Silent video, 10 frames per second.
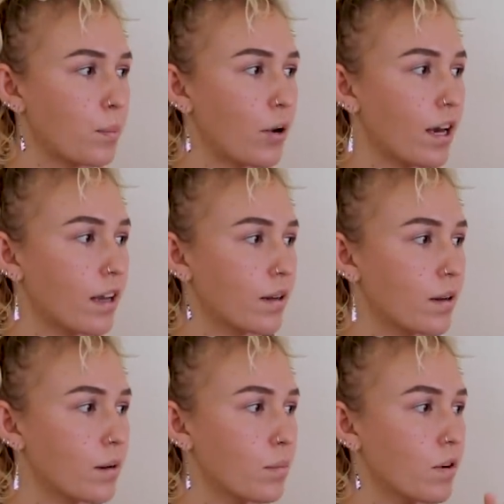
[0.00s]

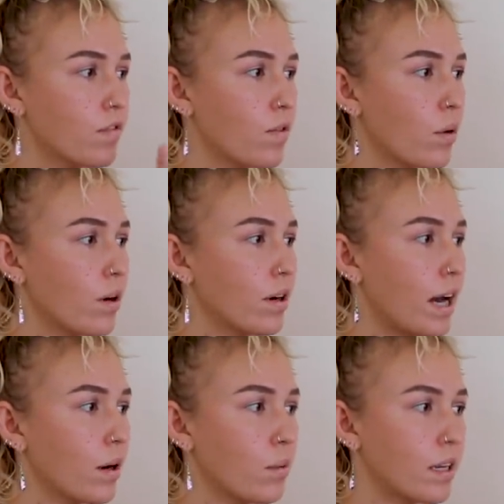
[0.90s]
But before
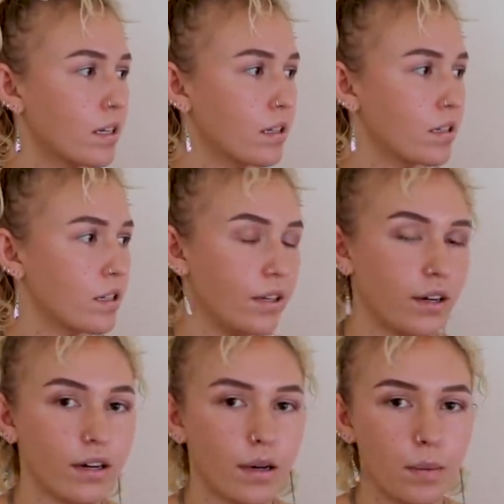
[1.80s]
I went to
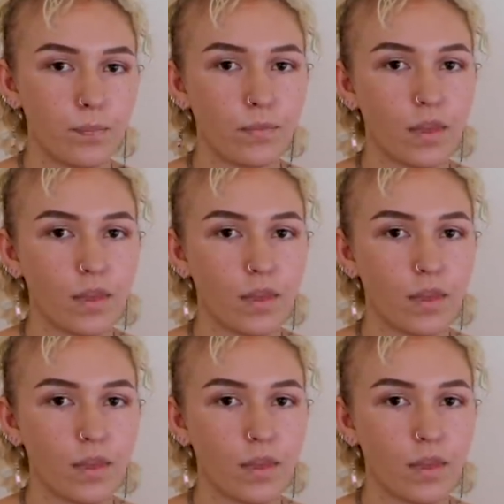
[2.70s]
Europe,